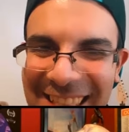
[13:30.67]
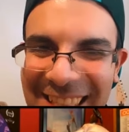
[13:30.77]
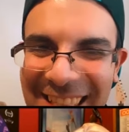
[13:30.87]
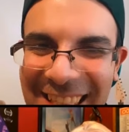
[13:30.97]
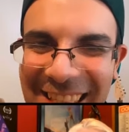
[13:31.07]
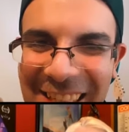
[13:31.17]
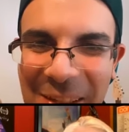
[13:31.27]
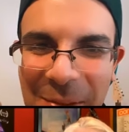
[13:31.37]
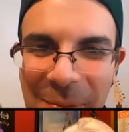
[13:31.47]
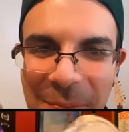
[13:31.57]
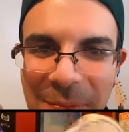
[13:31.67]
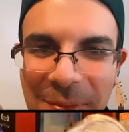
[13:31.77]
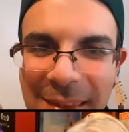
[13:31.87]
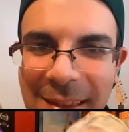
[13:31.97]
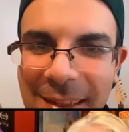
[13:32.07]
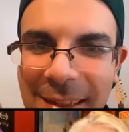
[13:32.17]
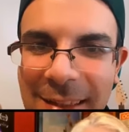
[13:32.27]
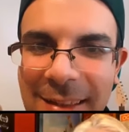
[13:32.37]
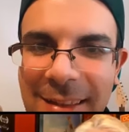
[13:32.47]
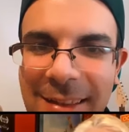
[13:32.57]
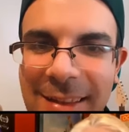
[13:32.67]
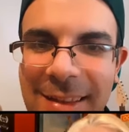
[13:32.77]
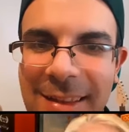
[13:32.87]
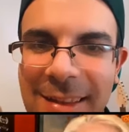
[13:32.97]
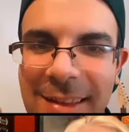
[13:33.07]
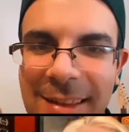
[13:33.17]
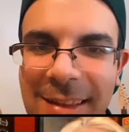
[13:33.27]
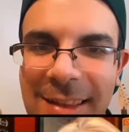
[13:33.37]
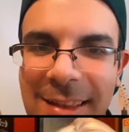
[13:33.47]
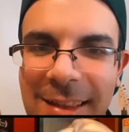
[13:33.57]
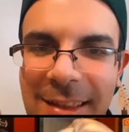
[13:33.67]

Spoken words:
(silent)